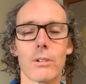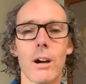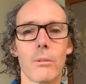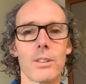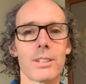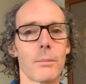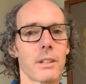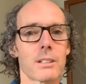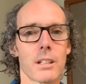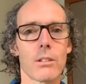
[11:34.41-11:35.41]
right, where
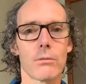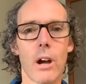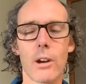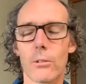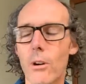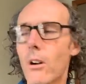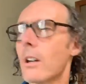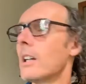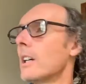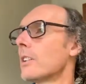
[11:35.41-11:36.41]
something is either right or wrong.